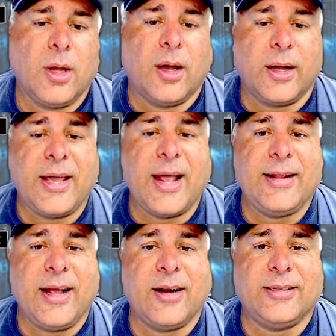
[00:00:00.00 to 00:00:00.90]
Again,
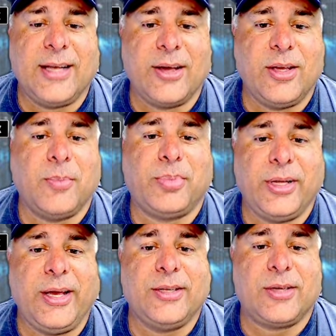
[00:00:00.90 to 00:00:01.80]
they're going to tell you,
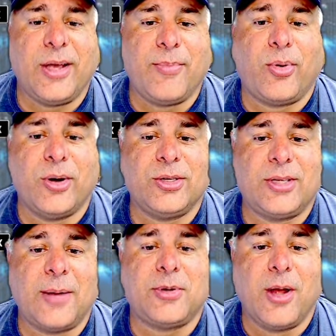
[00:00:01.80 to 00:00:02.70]
please, important
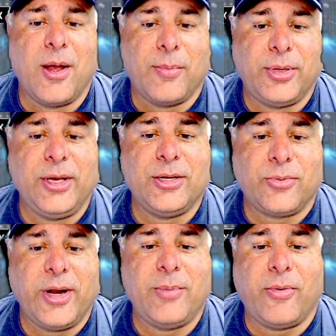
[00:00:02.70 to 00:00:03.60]
steps, please
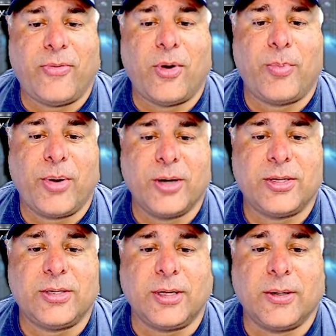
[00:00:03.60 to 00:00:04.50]
read before
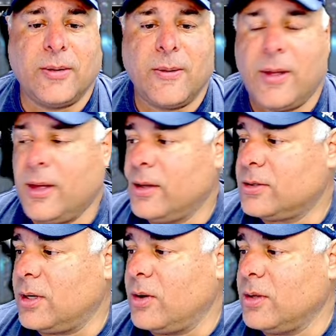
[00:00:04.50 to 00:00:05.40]
purchasing.
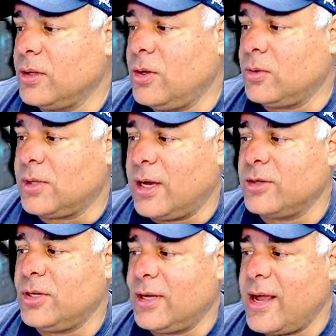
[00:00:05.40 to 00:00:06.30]
So you
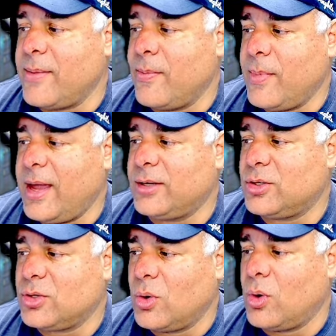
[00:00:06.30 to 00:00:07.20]
tells you again, make
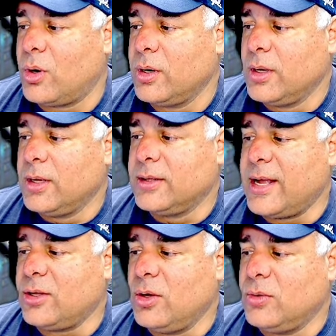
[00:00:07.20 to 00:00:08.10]
sure
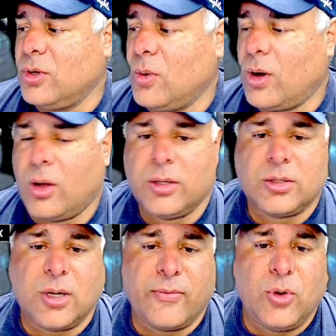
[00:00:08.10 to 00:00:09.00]
that you do all the
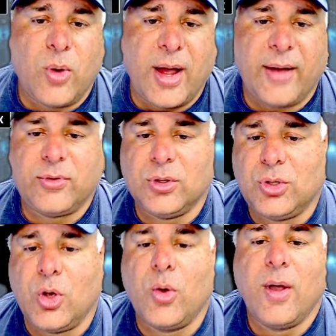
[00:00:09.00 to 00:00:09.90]
stuff you have to
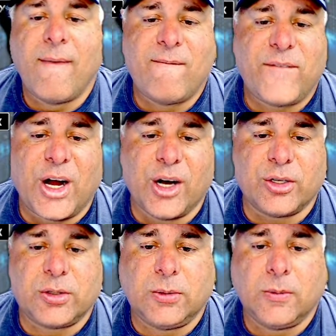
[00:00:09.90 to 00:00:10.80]
do first.